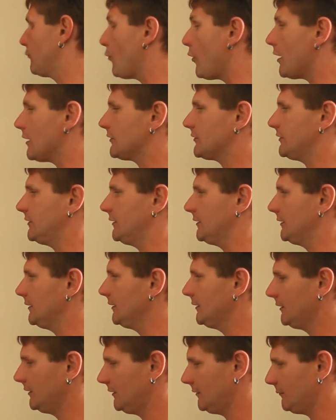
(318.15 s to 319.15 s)

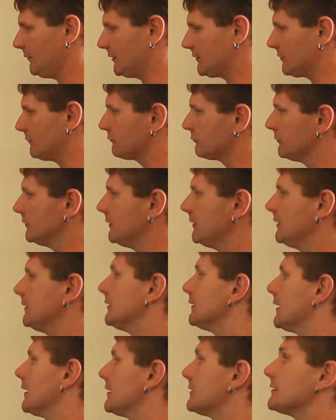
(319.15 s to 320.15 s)
But it's a
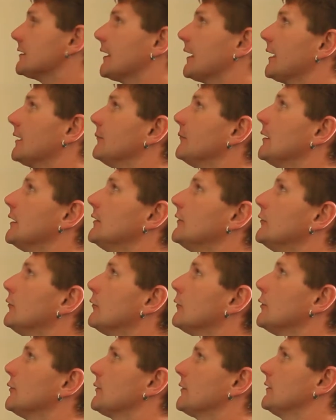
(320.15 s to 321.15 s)
really nice handmade
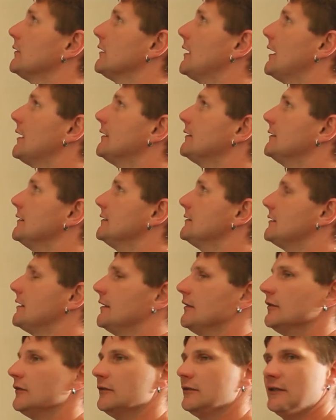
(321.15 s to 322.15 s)
door with a lot of
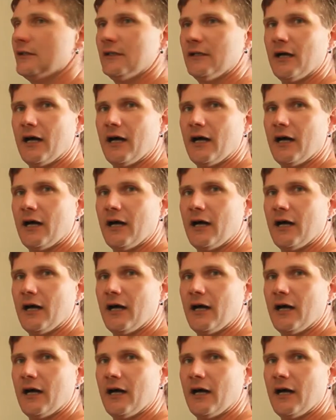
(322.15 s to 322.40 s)
detail.